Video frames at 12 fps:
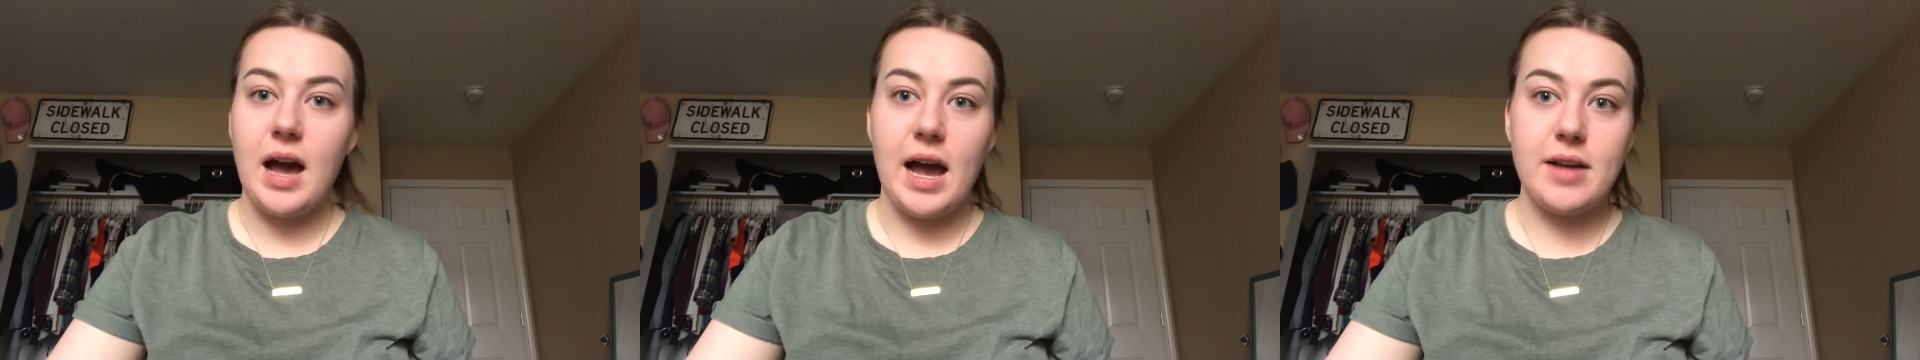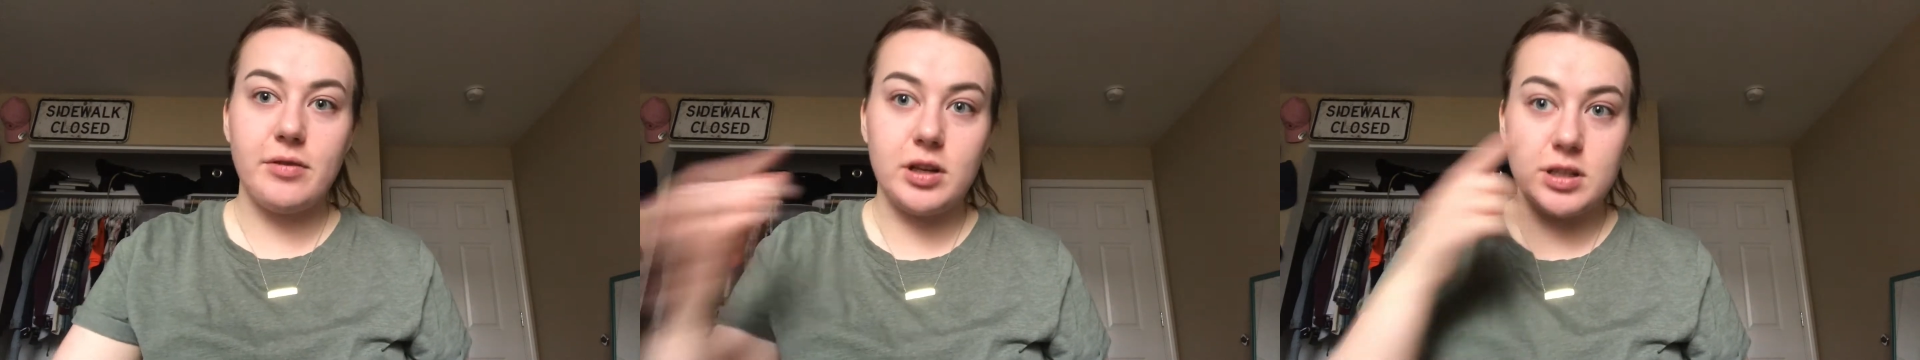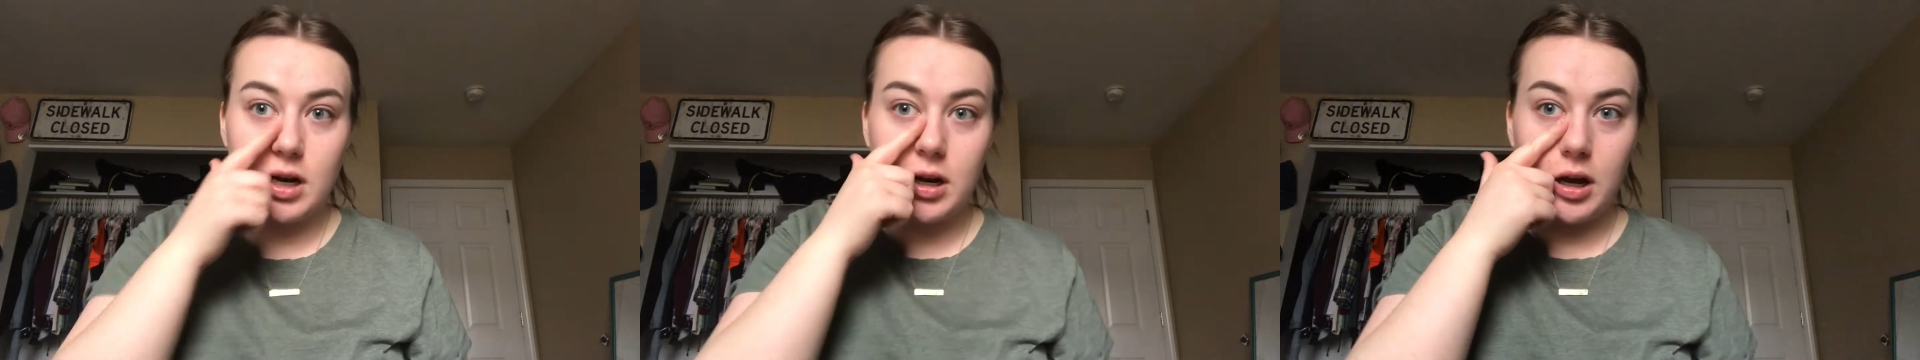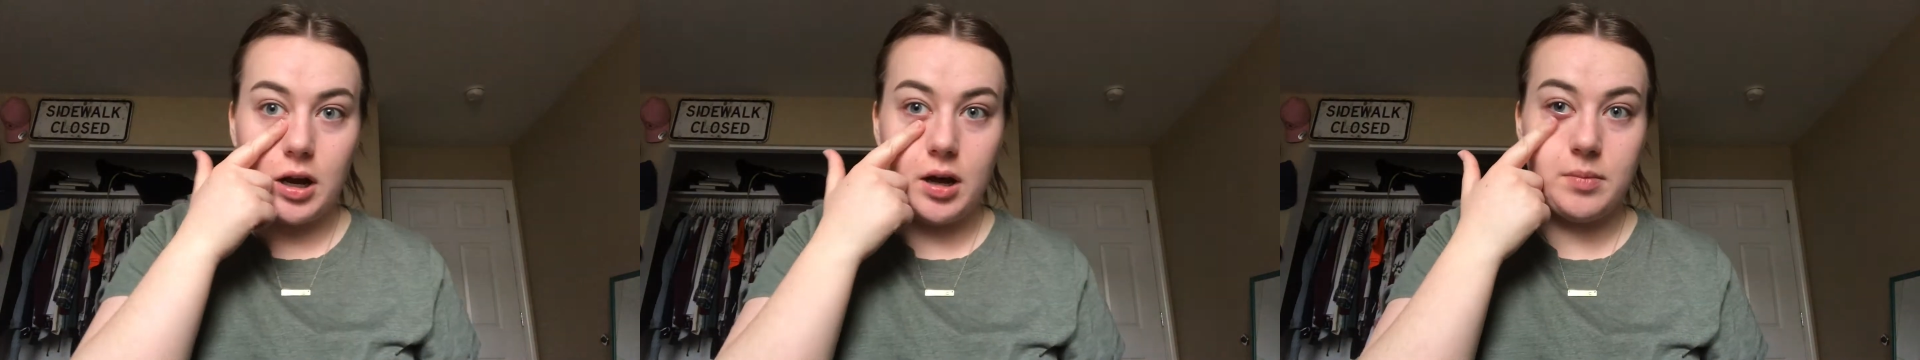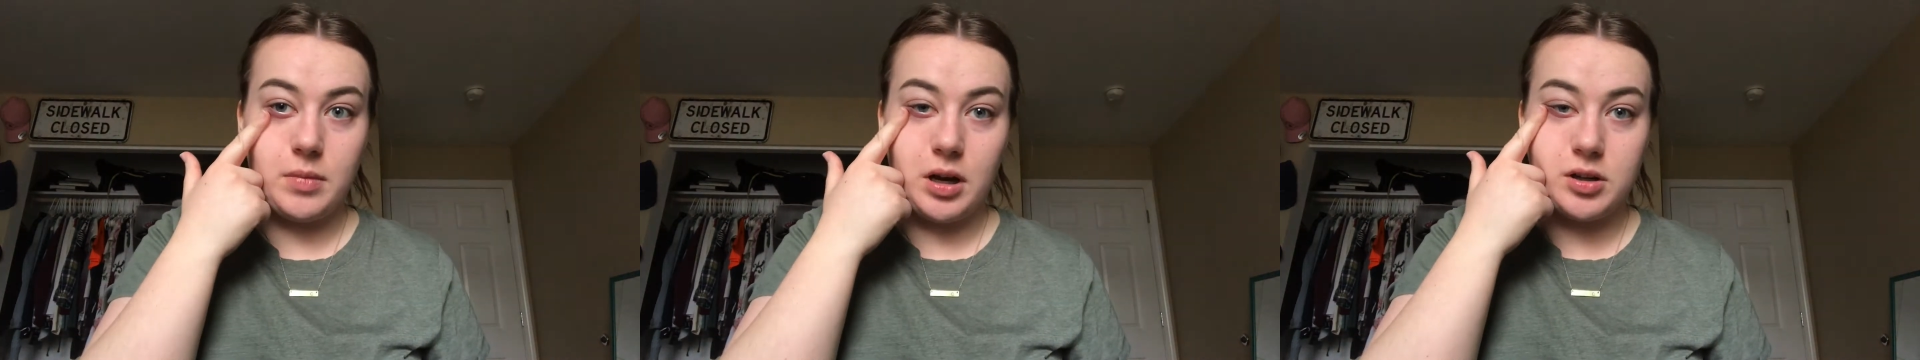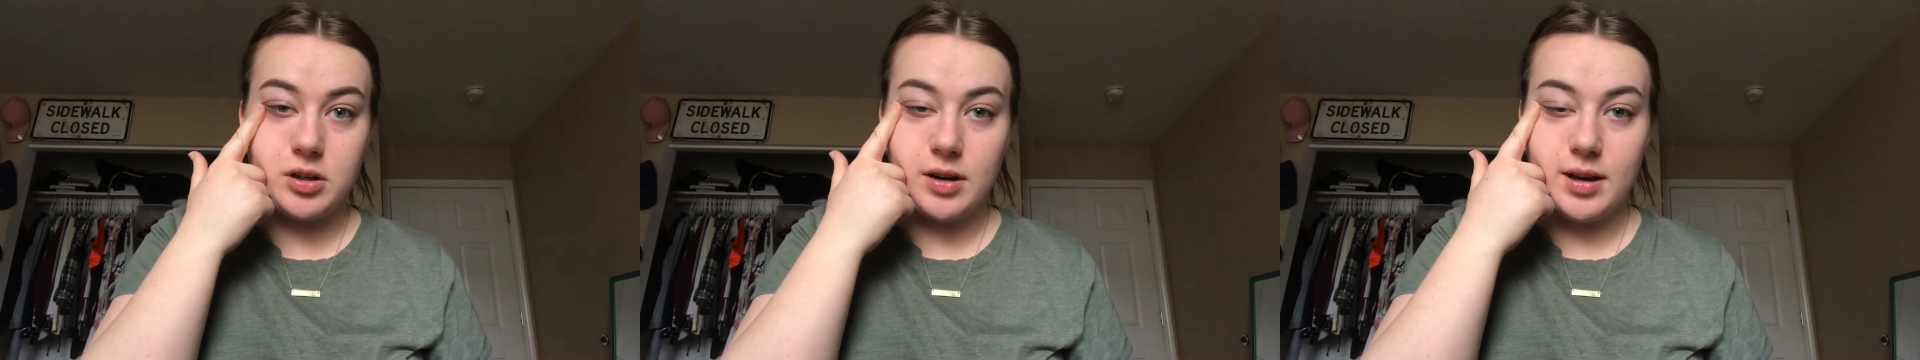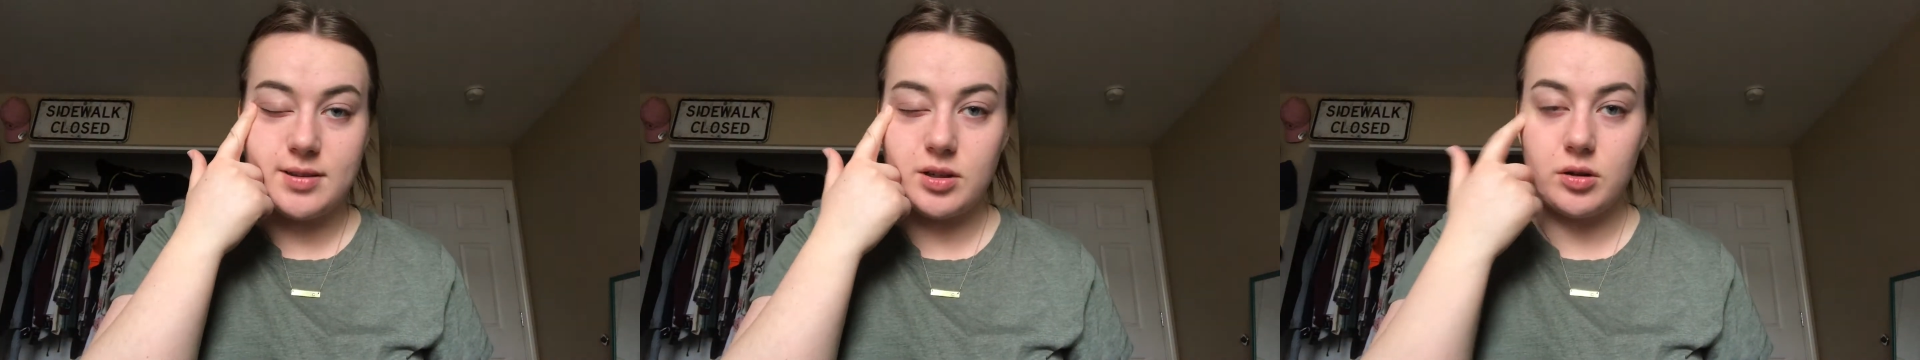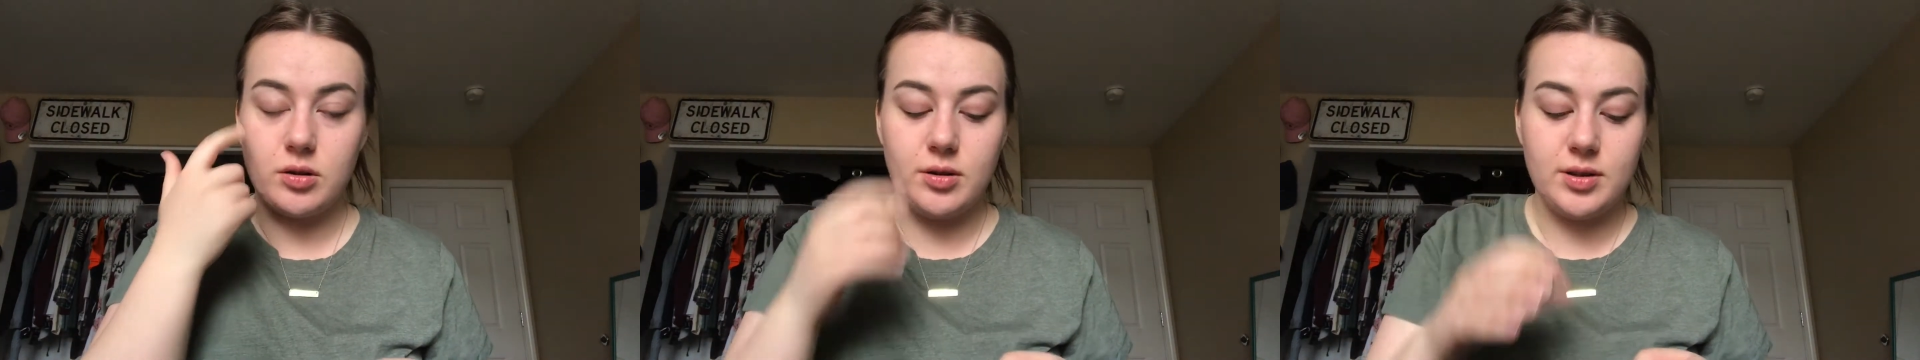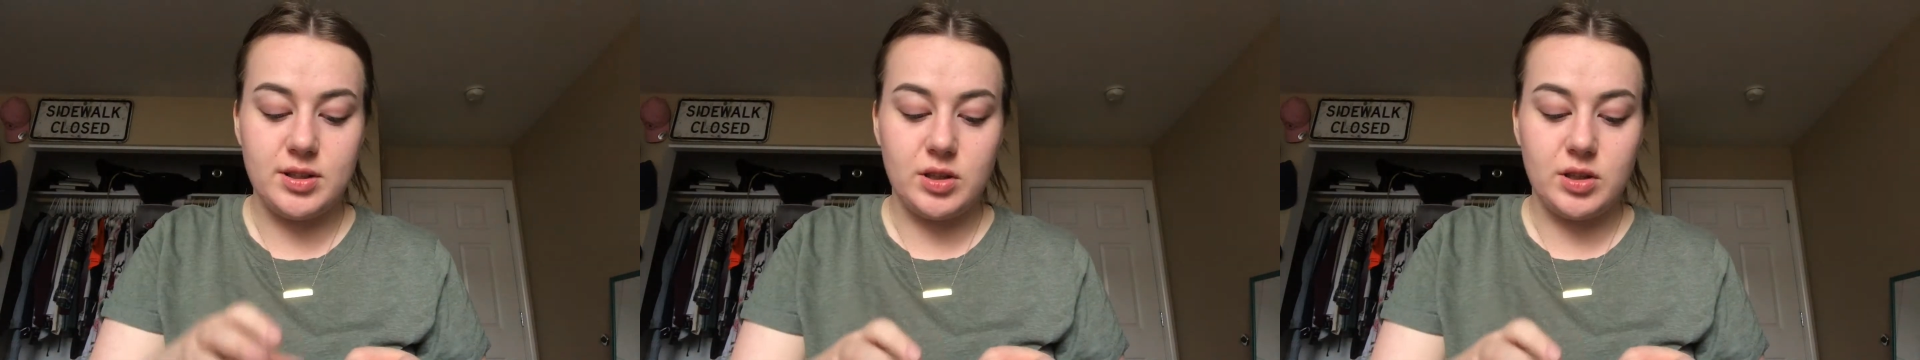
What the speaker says: I have really dark under eye circles,